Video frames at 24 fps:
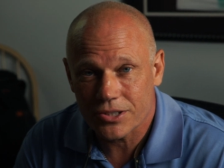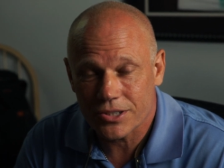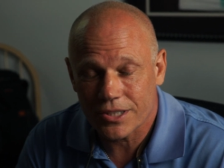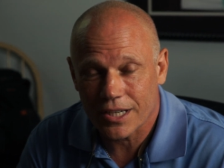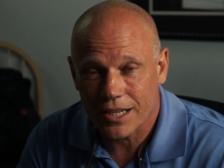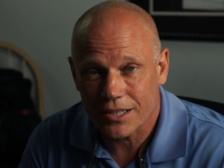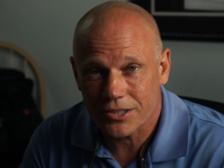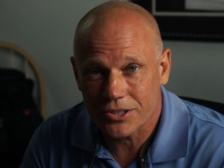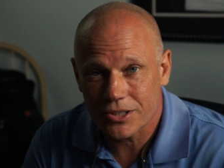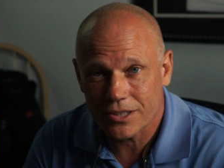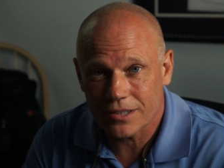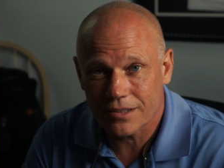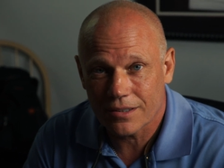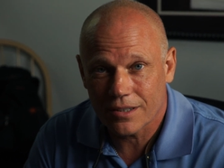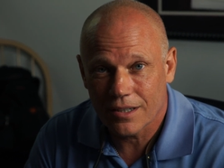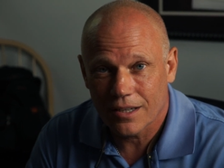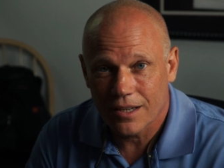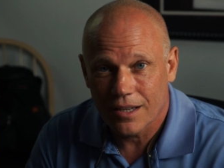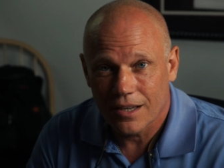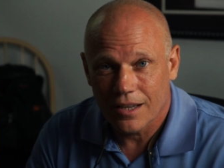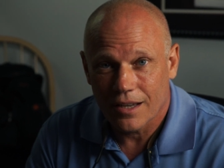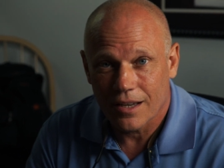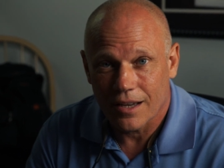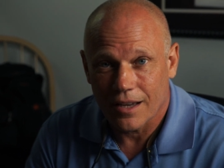session,
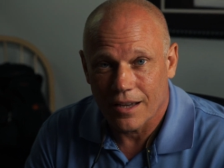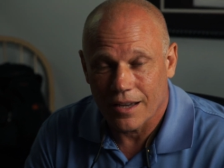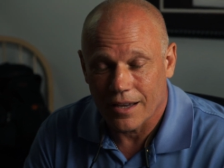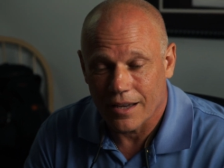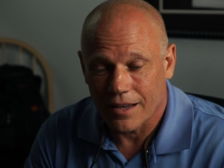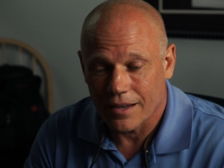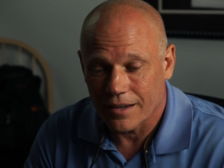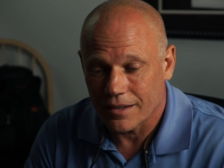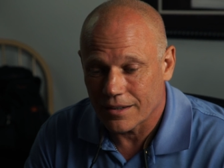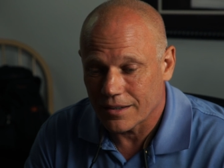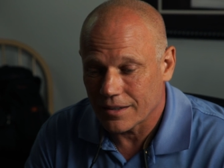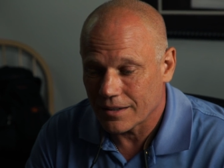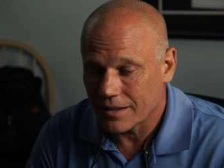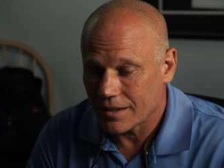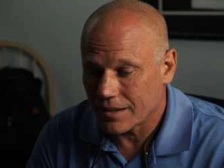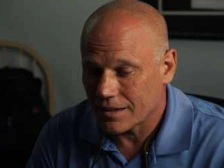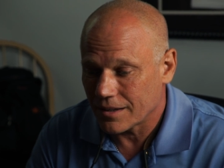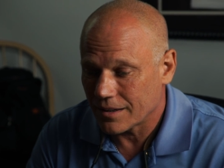and